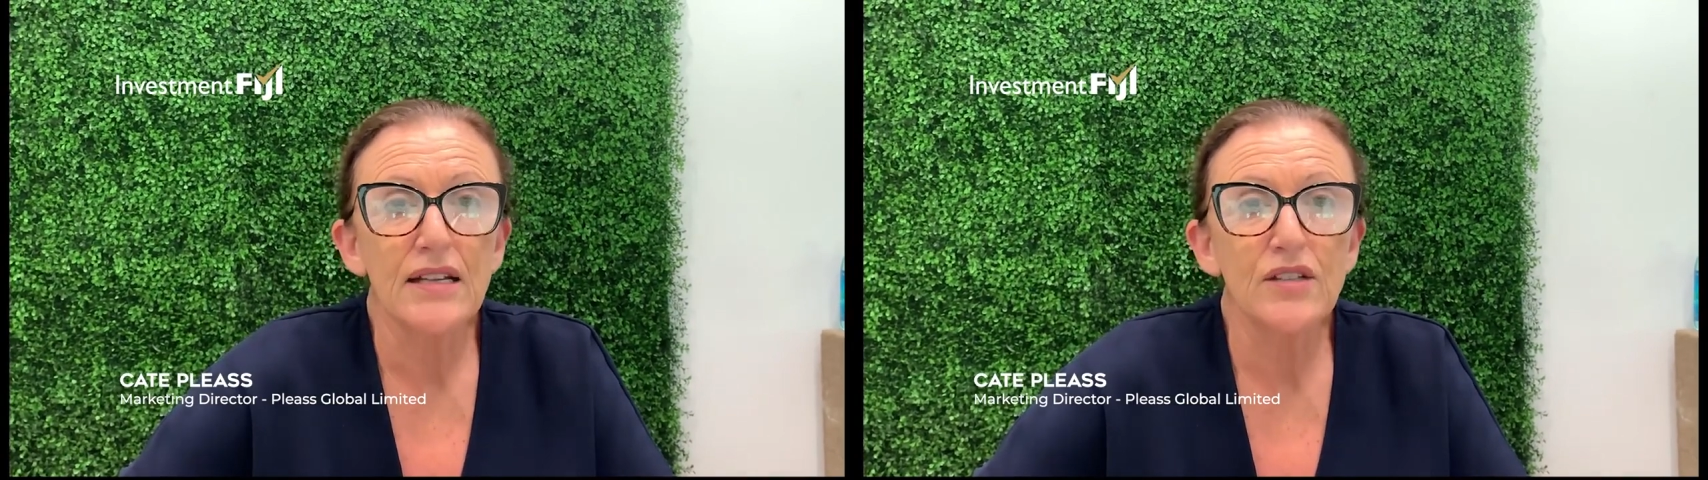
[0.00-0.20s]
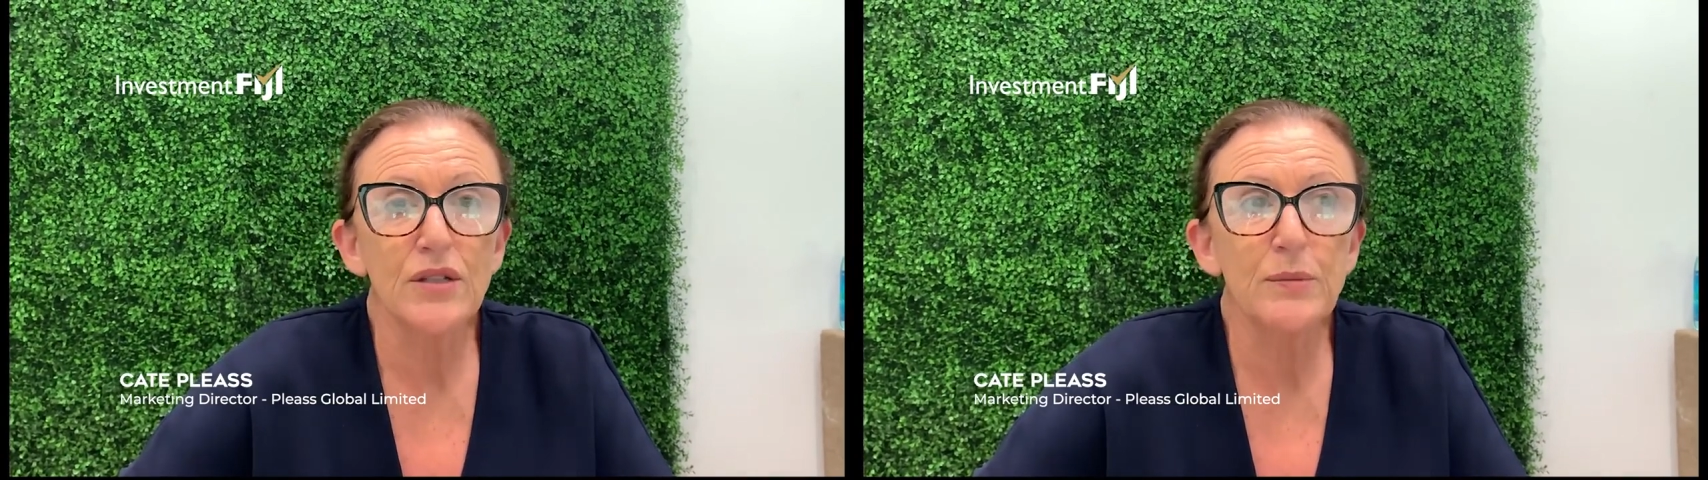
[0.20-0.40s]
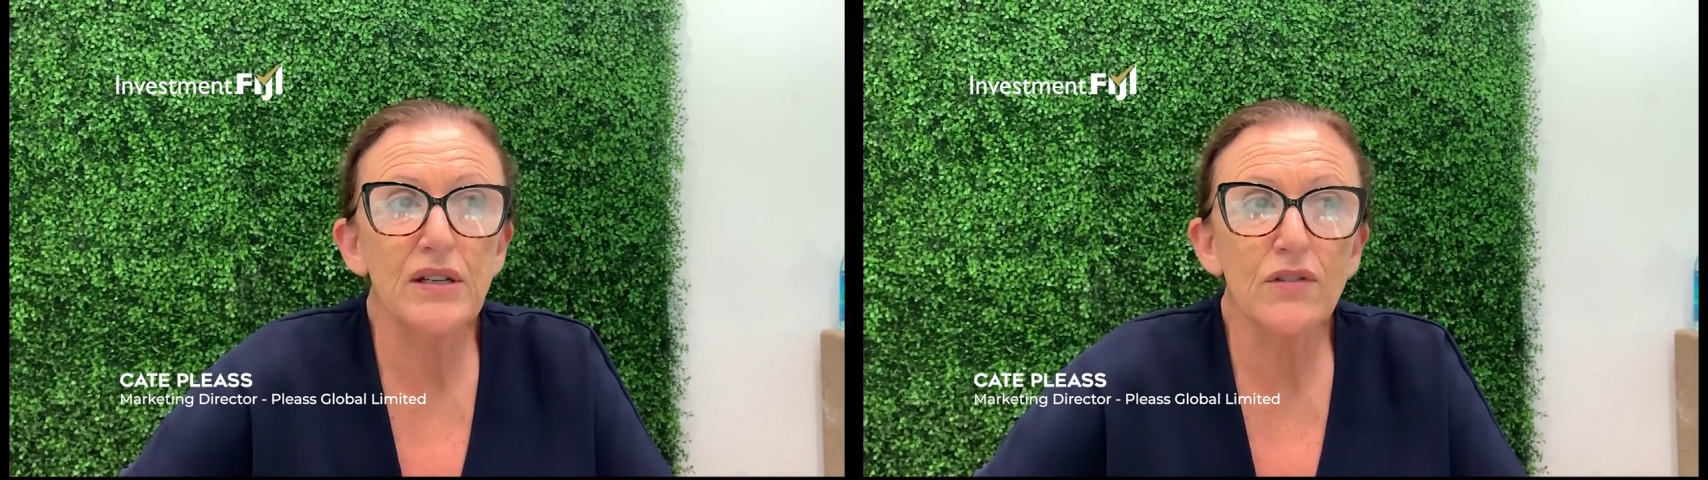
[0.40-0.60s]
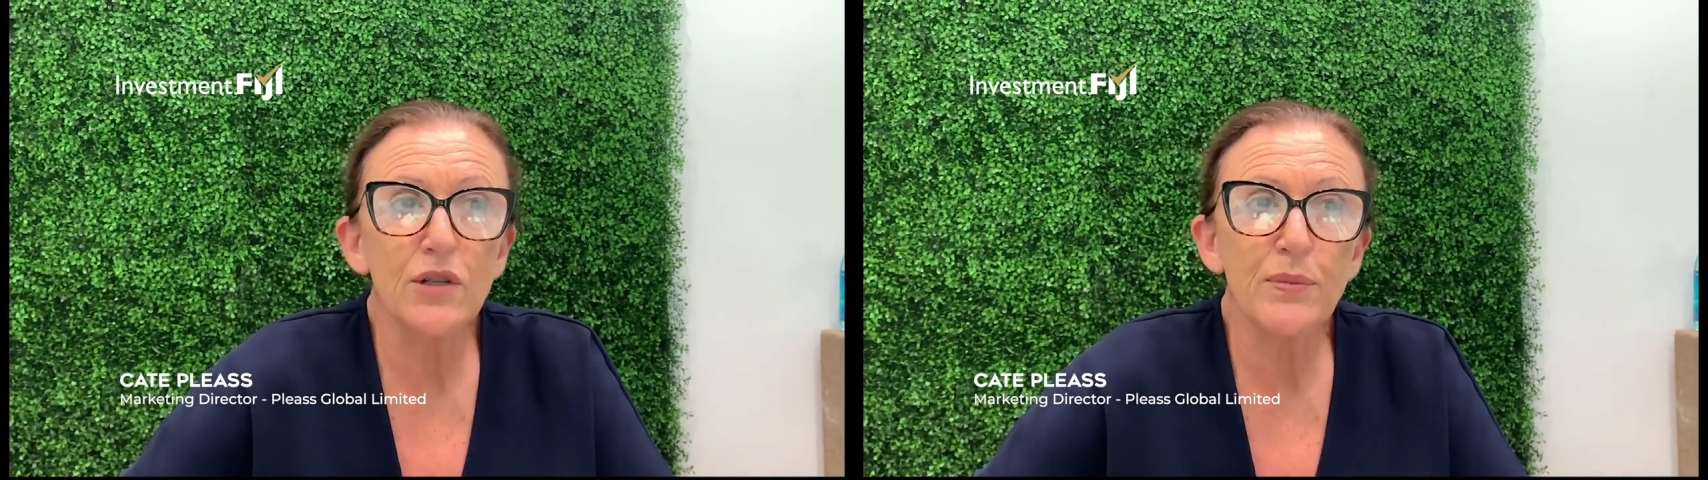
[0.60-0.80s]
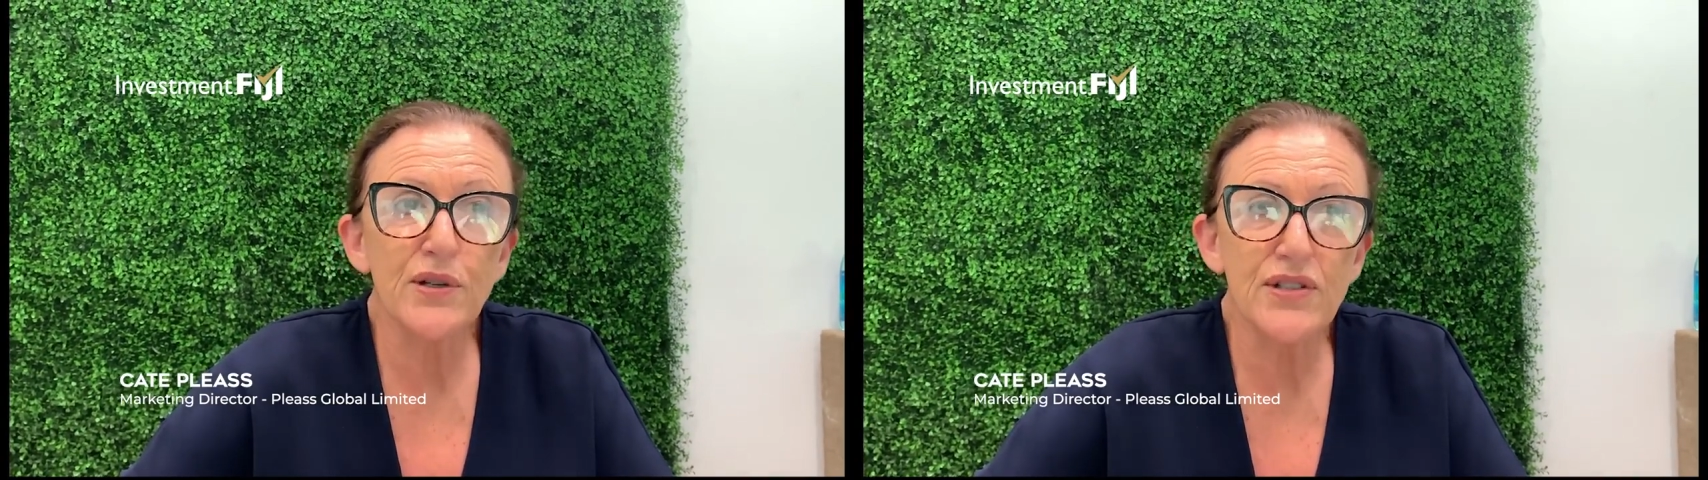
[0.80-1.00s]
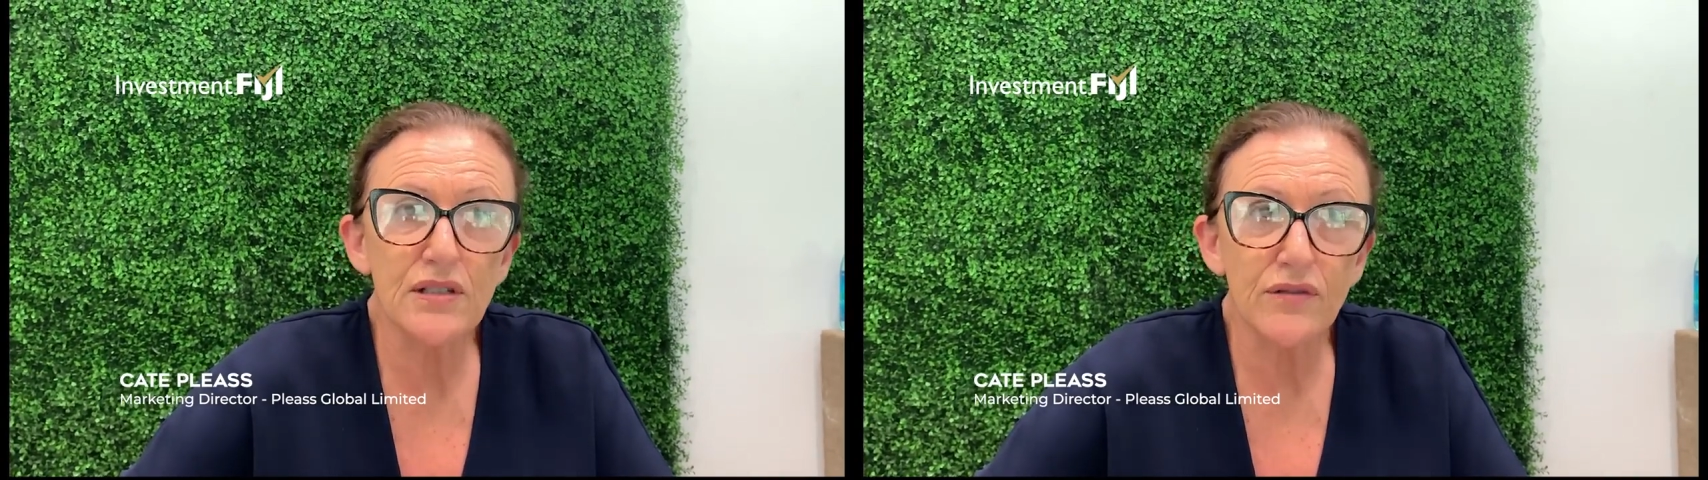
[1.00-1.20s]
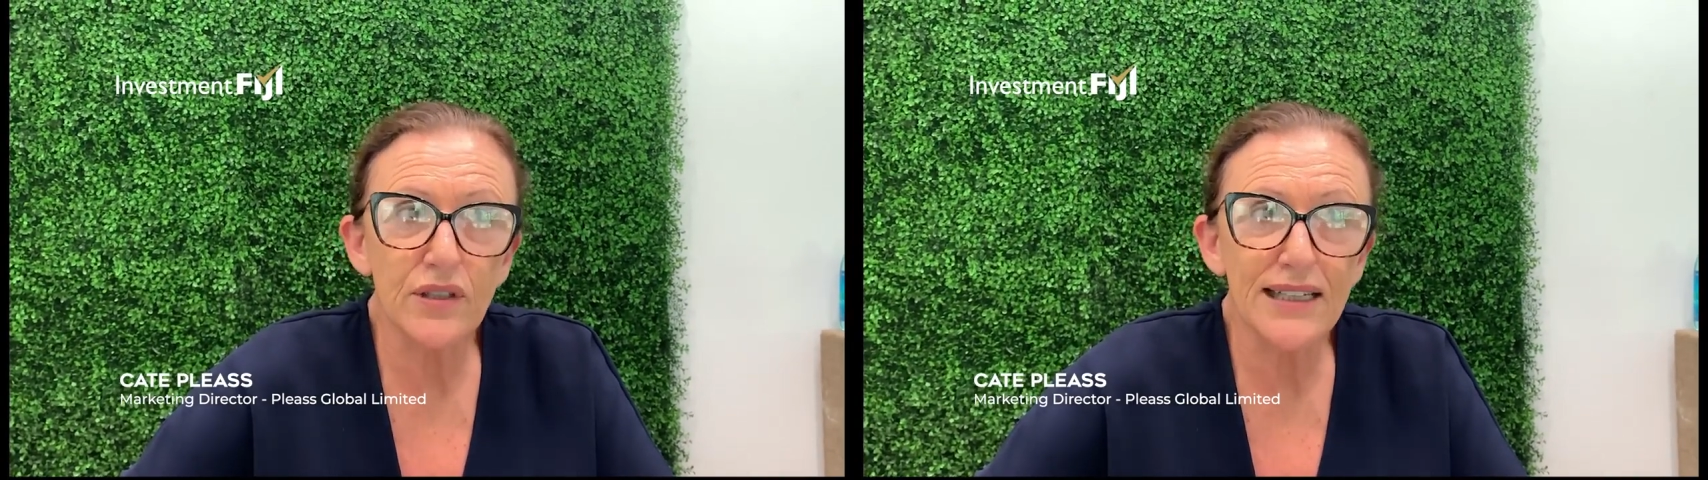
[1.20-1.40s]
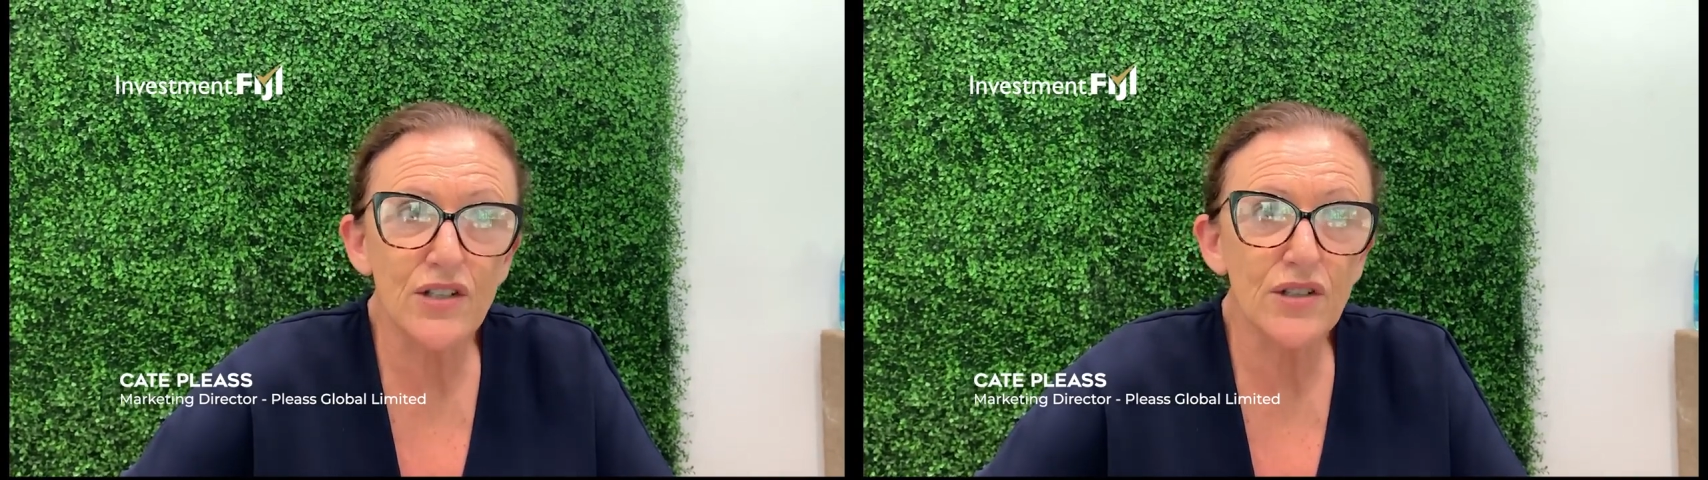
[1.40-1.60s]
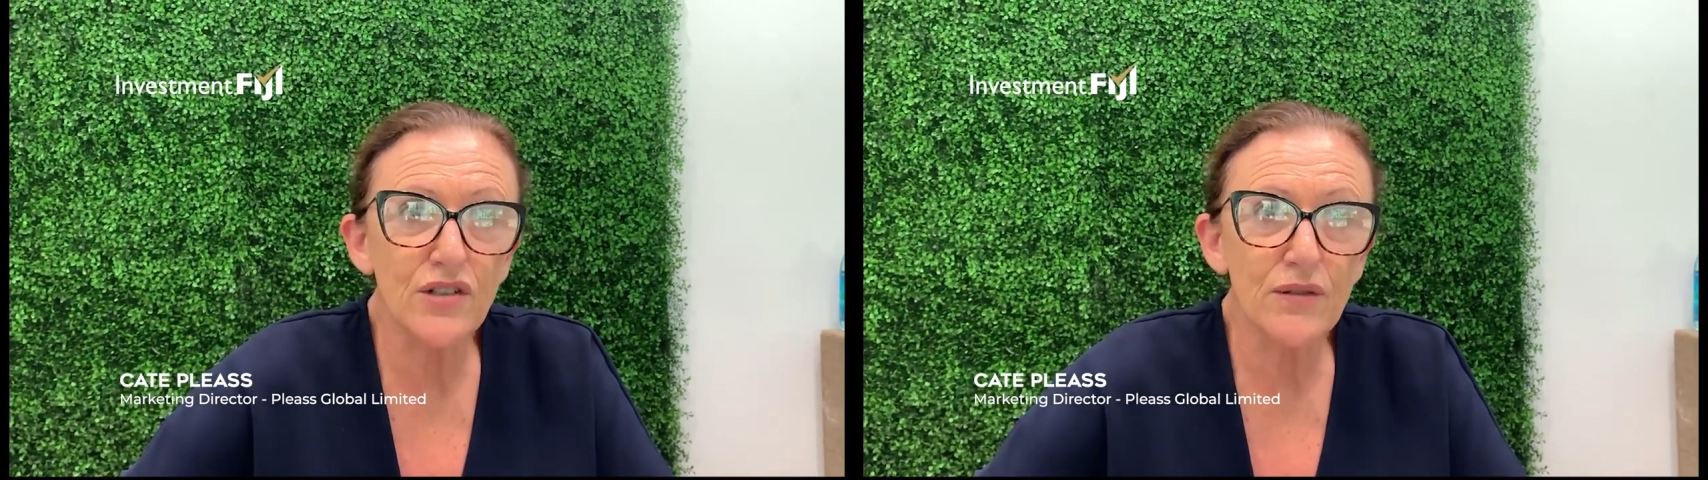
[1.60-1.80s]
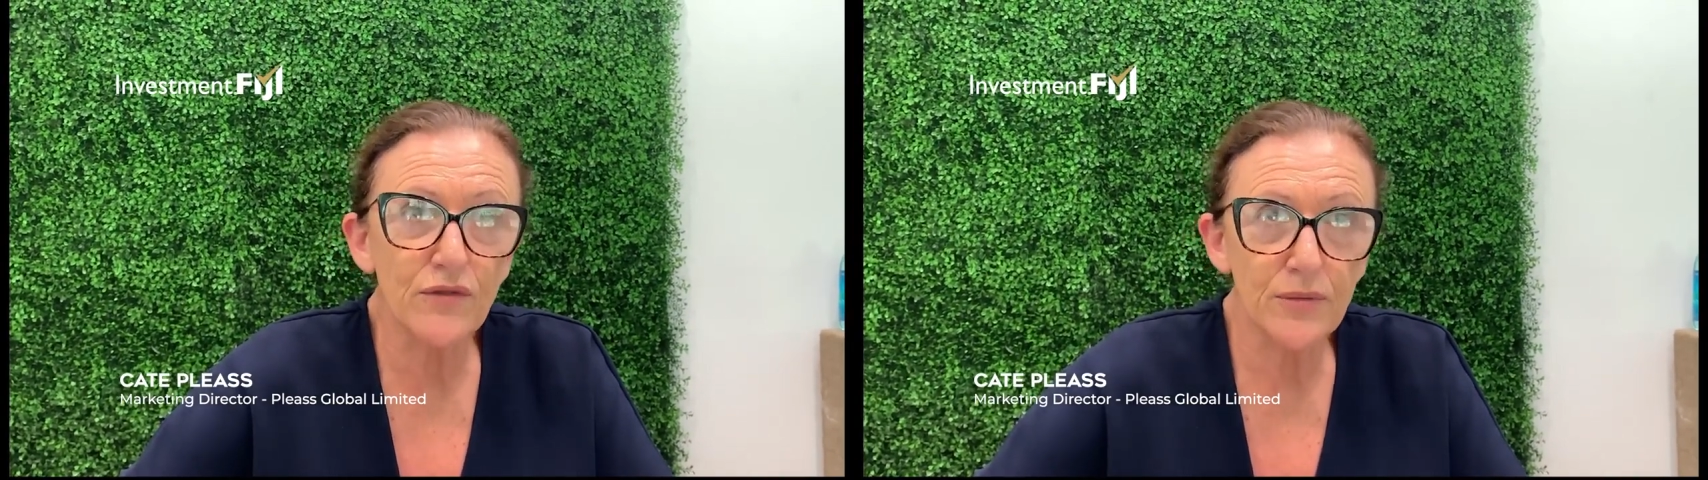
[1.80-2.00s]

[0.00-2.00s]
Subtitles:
So it's been a very positive relationship